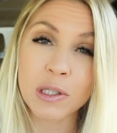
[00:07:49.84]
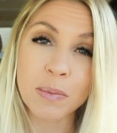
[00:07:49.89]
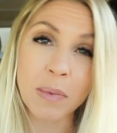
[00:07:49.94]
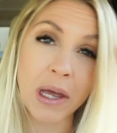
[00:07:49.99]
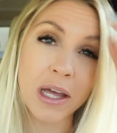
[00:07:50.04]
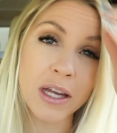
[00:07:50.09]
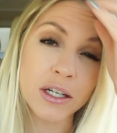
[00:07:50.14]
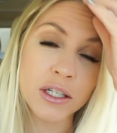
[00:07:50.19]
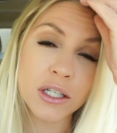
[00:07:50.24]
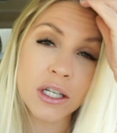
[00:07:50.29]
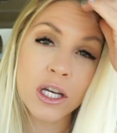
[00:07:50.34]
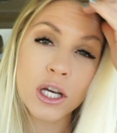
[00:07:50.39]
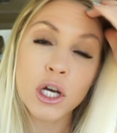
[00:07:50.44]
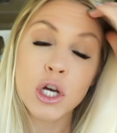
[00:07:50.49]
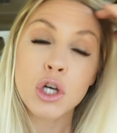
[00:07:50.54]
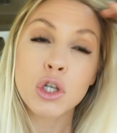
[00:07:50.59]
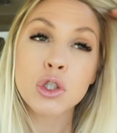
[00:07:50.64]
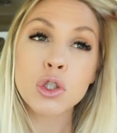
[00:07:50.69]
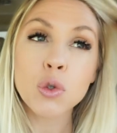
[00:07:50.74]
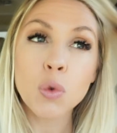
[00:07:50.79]
spend
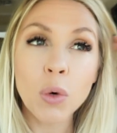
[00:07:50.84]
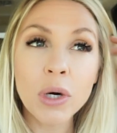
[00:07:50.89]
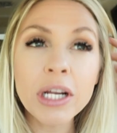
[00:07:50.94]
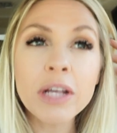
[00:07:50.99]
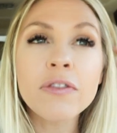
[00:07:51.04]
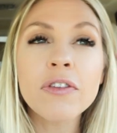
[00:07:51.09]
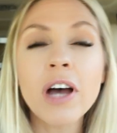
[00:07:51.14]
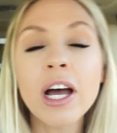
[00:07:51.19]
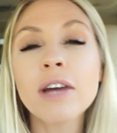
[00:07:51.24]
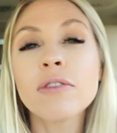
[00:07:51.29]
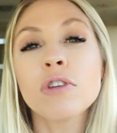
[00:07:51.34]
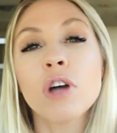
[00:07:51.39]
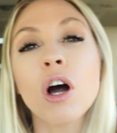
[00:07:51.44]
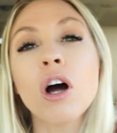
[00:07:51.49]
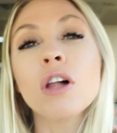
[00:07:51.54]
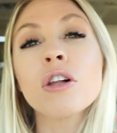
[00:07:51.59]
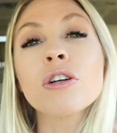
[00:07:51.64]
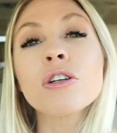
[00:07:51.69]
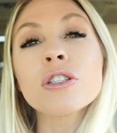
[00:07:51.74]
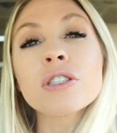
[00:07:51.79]

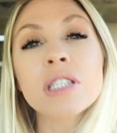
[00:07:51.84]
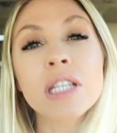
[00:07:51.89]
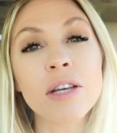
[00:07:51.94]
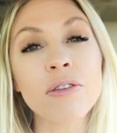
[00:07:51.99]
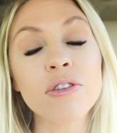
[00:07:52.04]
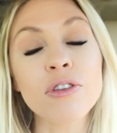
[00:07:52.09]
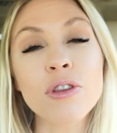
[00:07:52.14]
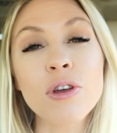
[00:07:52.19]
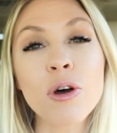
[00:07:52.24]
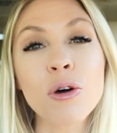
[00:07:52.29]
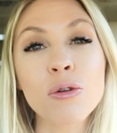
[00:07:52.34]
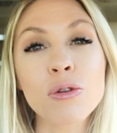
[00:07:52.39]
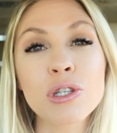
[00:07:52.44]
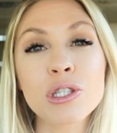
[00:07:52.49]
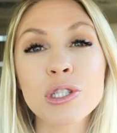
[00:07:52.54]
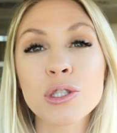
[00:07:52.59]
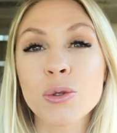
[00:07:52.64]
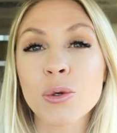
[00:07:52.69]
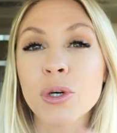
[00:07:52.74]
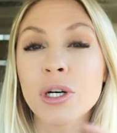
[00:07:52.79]
$25 even though the
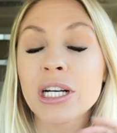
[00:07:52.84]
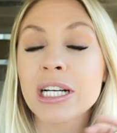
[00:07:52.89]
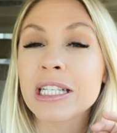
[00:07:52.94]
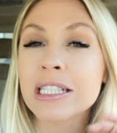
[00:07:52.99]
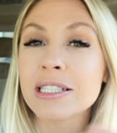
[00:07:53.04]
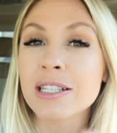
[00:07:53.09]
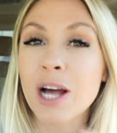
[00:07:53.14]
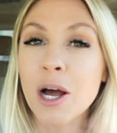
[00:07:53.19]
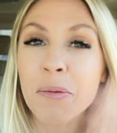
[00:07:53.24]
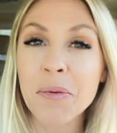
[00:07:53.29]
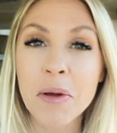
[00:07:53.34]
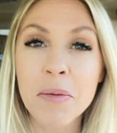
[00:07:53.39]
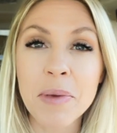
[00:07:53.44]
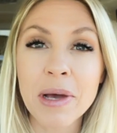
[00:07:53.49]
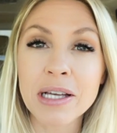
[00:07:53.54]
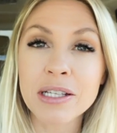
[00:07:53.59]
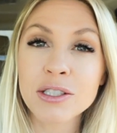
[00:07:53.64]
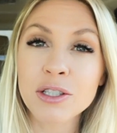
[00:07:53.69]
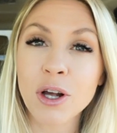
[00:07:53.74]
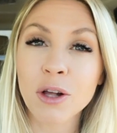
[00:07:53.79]
store is not my
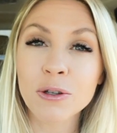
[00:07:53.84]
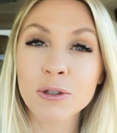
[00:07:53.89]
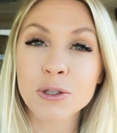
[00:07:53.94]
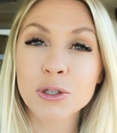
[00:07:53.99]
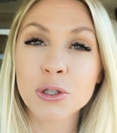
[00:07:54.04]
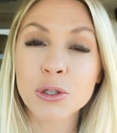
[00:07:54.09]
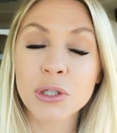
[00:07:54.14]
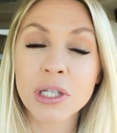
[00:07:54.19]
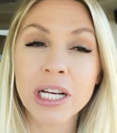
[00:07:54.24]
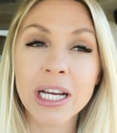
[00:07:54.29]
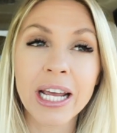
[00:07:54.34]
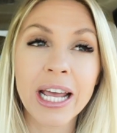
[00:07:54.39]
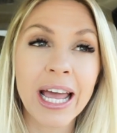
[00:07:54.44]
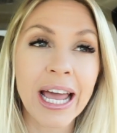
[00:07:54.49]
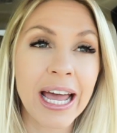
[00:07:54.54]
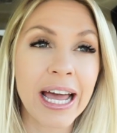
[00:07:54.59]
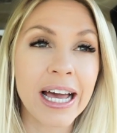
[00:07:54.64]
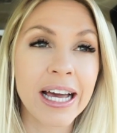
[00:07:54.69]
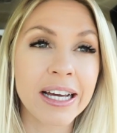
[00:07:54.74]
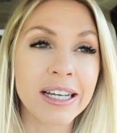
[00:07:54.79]
best Dollar Tree
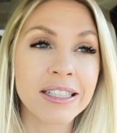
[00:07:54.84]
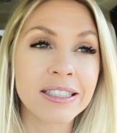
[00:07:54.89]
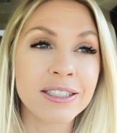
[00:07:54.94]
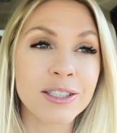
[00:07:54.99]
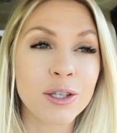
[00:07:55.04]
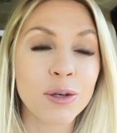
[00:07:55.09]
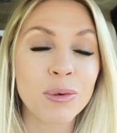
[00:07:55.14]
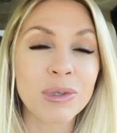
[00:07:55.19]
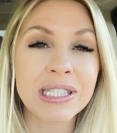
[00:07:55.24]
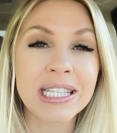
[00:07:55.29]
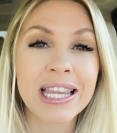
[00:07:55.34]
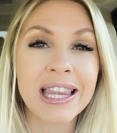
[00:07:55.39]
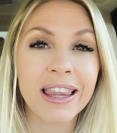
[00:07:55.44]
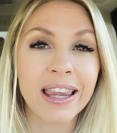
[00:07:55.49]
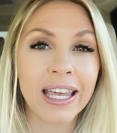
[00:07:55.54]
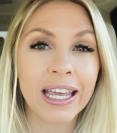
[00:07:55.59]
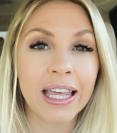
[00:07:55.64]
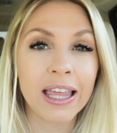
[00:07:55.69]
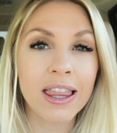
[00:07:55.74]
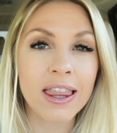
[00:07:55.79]
and there
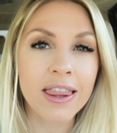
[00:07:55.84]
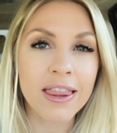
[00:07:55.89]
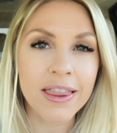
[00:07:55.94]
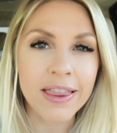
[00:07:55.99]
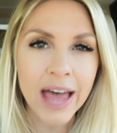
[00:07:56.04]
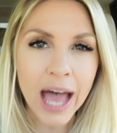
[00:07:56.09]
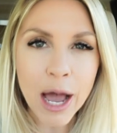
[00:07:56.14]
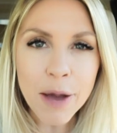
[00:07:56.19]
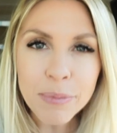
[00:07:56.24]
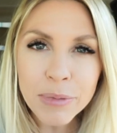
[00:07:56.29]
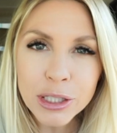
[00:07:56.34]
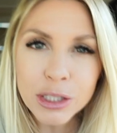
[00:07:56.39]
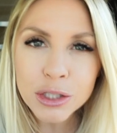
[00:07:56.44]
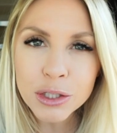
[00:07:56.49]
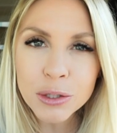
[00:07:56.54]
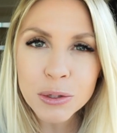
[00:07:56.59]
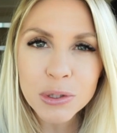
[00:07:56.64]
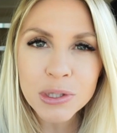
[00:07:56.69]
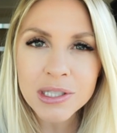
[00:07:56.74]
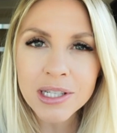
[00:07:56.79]
wasn't like that
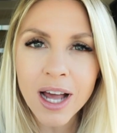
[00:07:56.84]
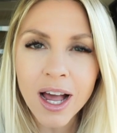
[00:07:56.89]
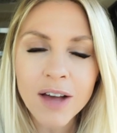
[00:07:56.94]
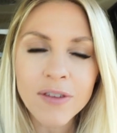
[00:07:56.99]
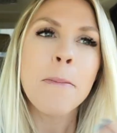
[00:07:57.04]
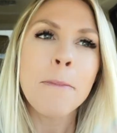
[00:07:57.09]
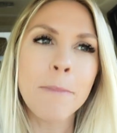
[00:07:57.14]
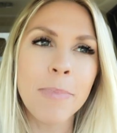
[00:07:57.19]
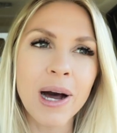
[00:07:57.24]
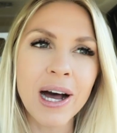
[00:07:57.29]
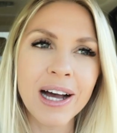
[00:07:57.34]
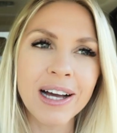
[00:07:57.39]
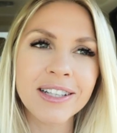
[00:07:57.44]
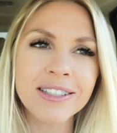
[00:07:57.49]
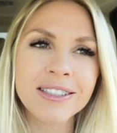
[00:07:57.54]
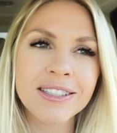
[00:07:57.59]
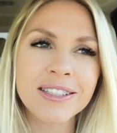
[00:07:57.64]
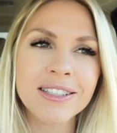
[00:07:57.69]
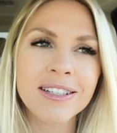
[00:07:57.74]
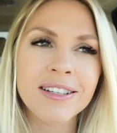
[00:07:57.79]
much new stuff
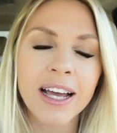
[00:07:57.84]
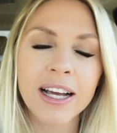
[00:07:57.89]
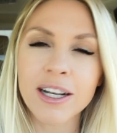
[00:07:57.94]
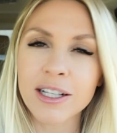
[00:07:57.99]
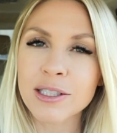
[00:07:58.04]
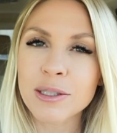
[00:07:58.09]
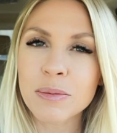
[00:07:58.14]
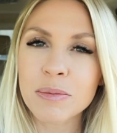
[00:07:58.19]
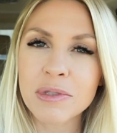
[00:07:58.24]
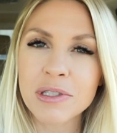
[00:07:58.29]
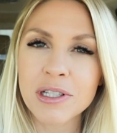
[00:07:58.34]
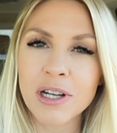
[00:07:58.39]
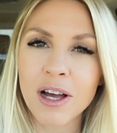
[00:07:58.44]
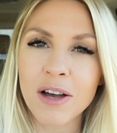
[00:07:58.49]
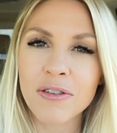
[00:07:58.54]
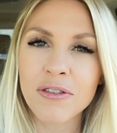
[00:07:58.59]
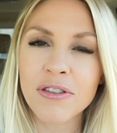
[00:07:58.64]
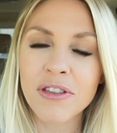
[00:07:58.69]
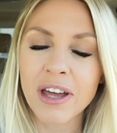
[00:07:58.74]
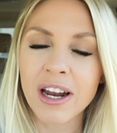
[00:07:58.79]
but I got some
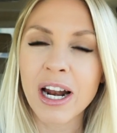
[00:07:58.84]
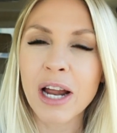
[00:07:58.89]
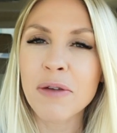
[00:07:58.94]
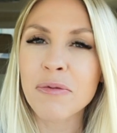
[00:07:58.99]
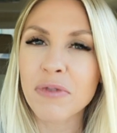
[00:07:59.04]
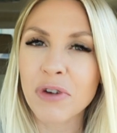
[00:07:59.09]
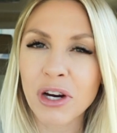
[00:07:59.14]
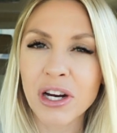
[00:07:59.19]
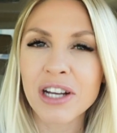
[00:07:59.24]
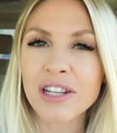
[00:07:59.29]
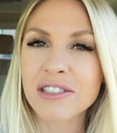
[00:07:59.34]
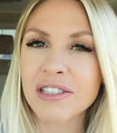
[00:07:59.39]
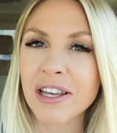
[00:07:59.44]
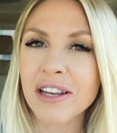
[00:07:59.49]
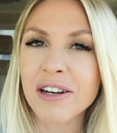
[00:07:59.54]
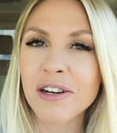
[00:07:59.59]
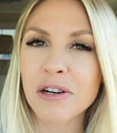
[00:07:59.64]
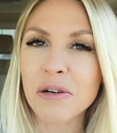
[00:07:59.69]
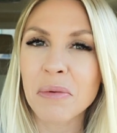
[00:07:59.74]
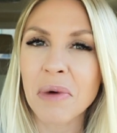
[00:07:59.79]
stuff that I'm very
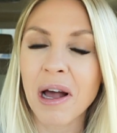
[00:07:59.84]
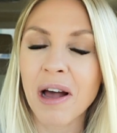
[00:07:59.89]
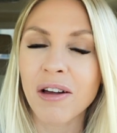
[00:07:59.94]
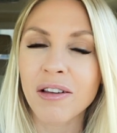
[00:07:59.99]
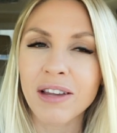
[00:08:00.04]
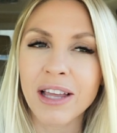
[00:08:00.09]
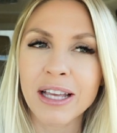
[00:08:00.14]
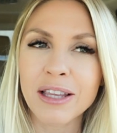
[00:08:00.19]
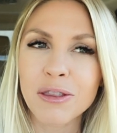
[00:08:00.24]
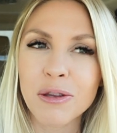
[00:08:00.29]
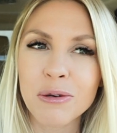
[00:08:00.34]
excited about like